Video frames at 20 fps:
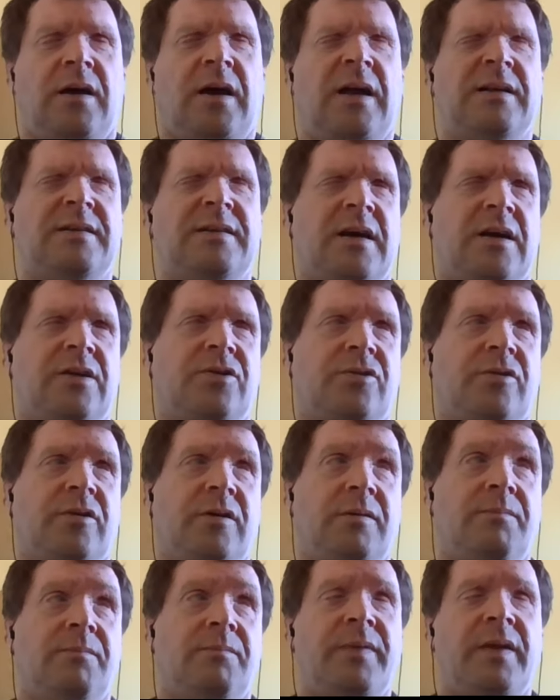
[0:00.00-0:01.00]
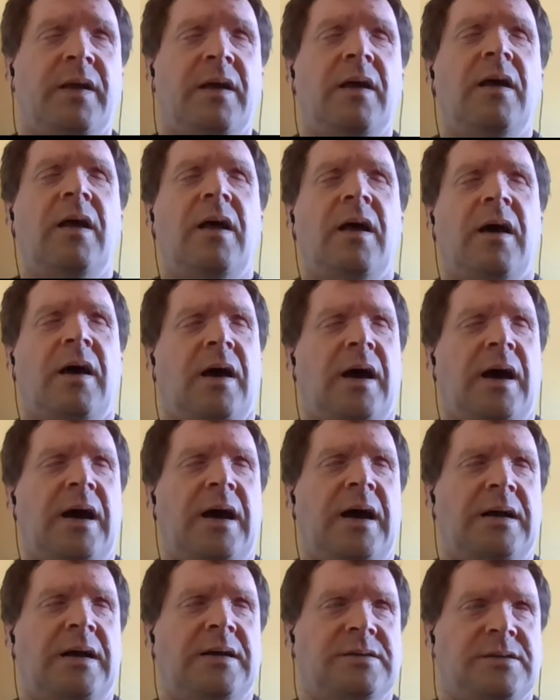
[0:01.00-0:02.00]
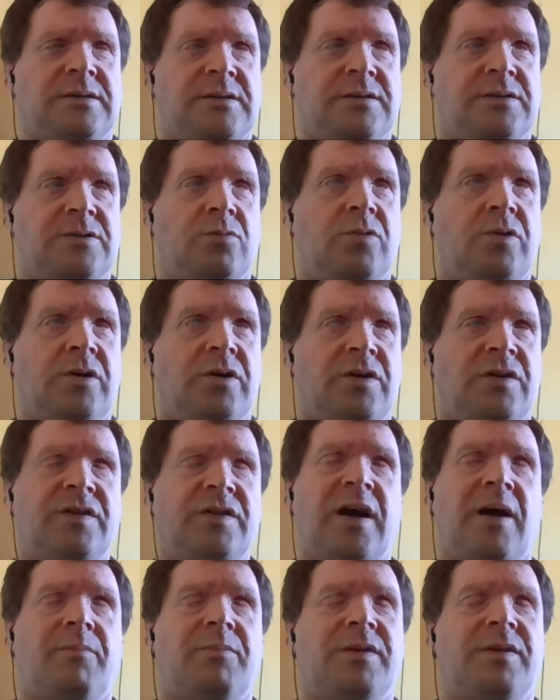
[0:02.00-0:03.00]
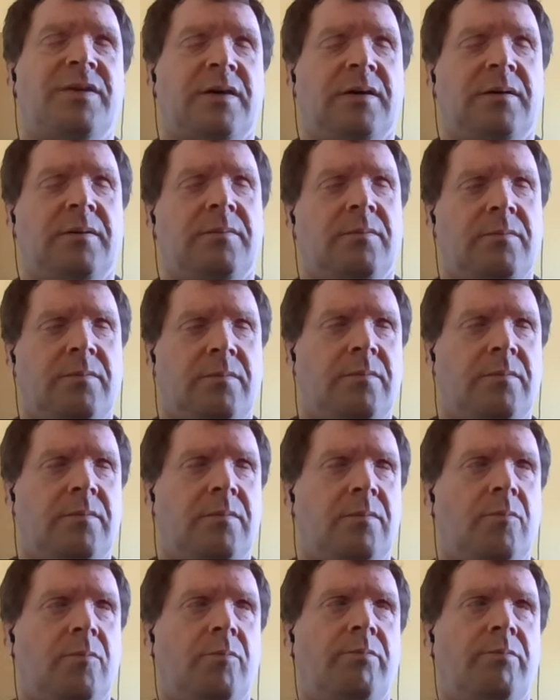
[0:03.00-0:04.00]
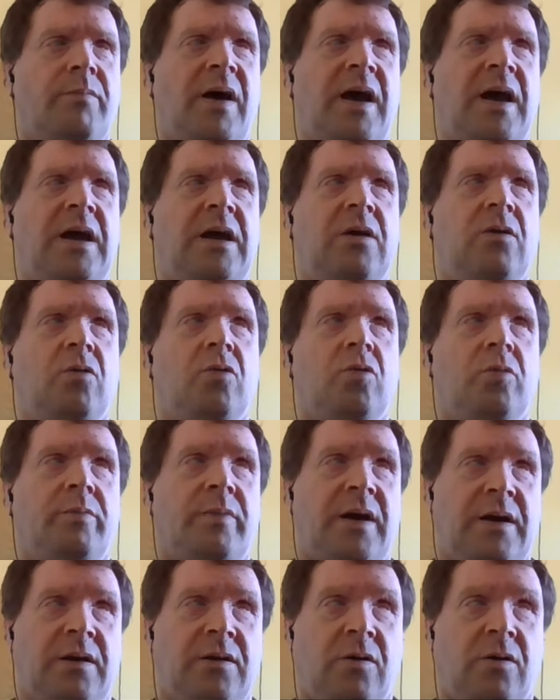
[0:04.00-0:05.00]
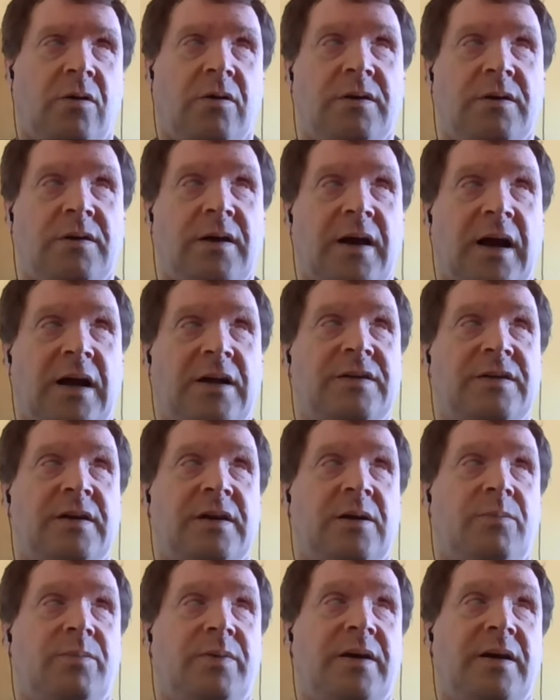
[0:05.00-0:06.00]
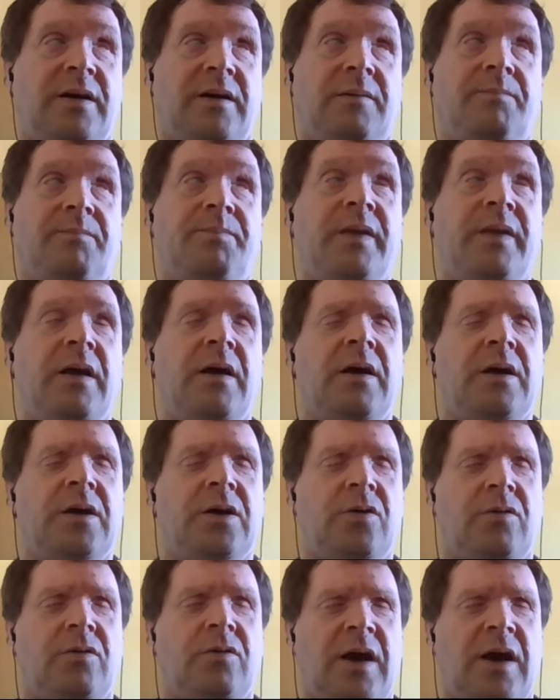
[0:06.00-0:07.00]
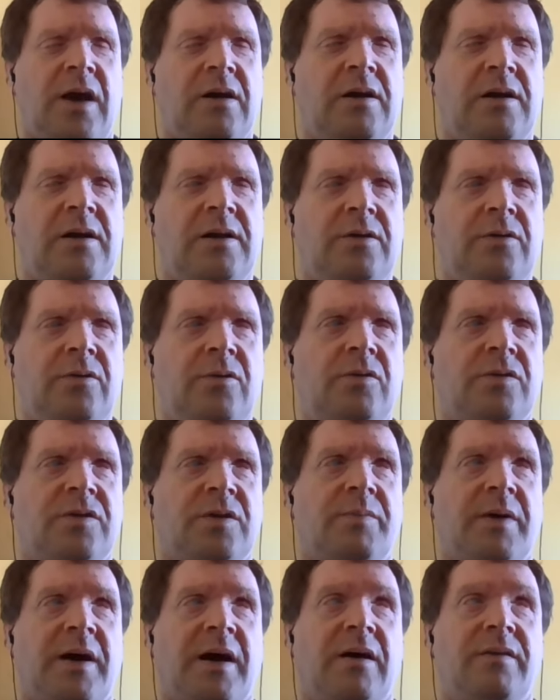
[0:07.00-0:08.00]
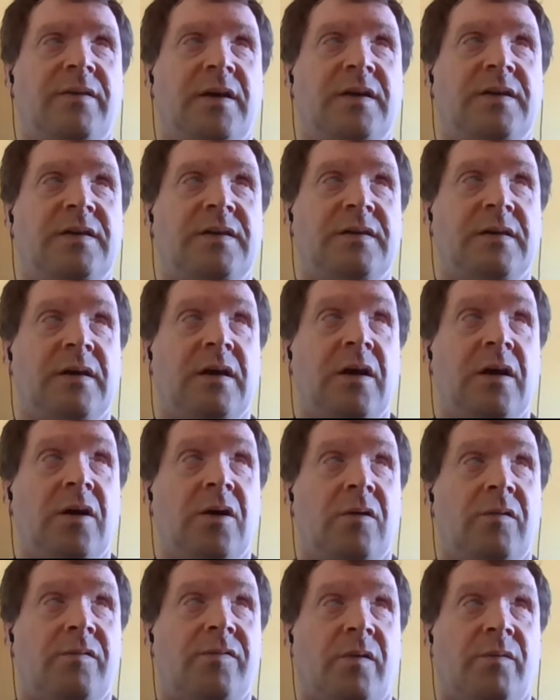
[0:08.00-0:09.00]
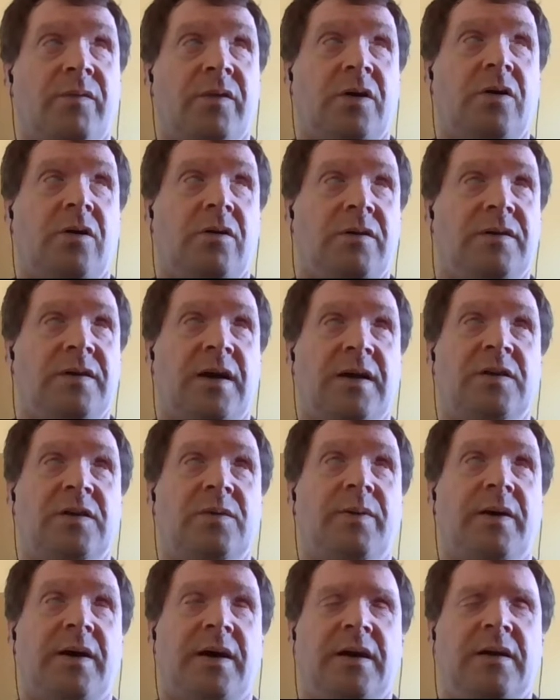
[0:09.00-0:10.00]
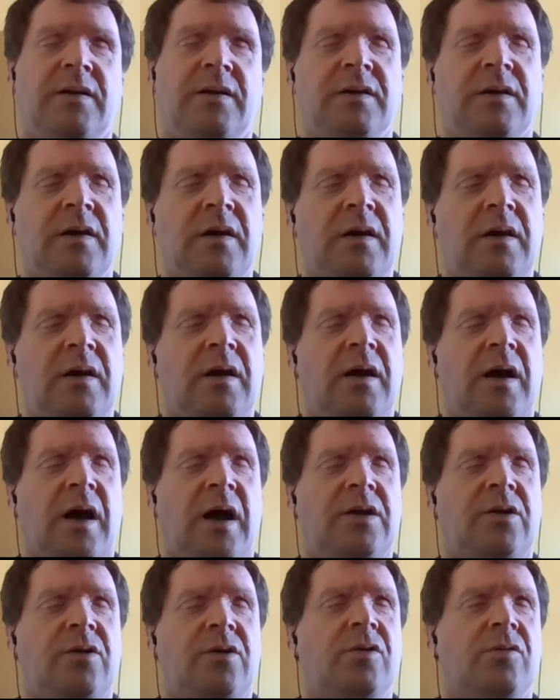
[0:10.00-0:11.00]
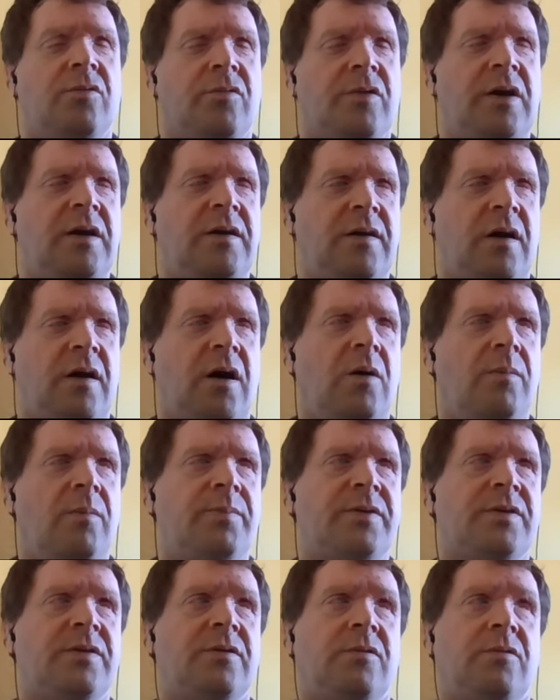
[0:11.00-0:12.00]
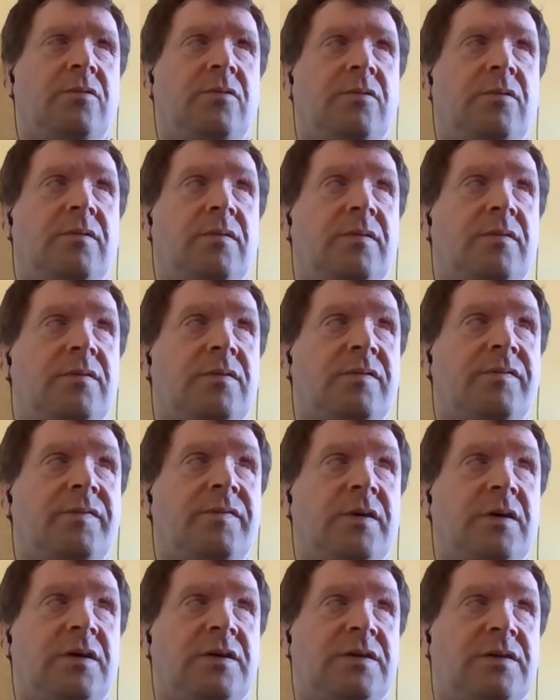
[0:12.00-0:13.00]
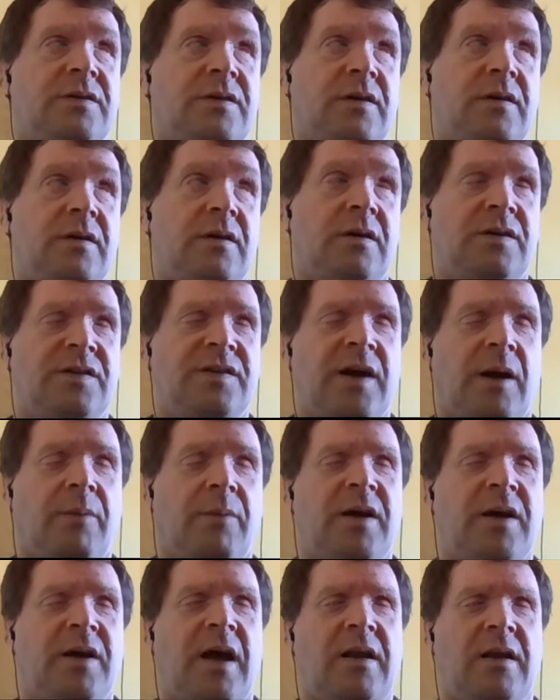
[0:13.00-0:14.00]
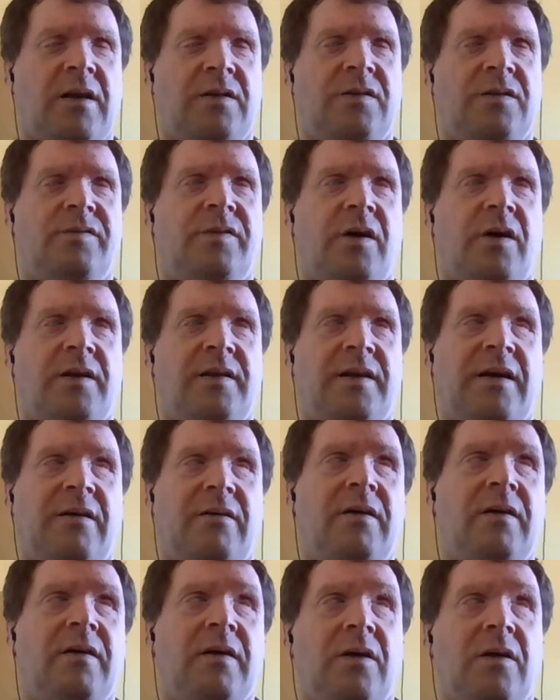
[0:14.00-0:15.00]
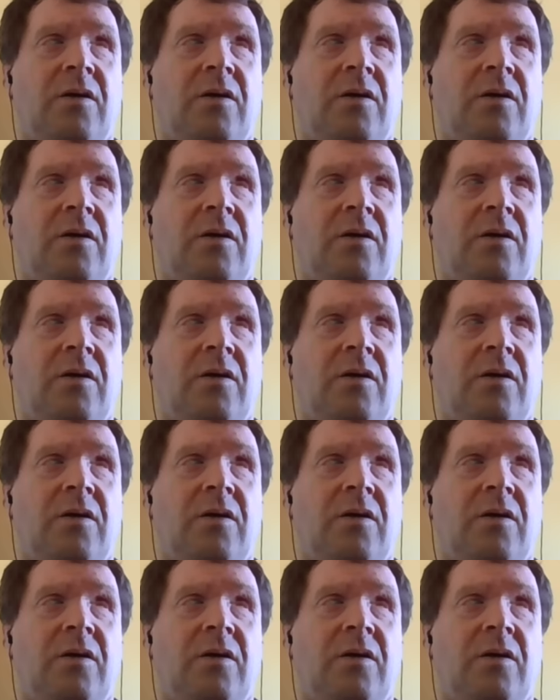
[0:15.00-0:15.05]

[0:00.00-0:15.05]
etc. And the word chapter may or may not actually appear. You can get clues about this from the contents page. And you can read up to the first chapter heading to find out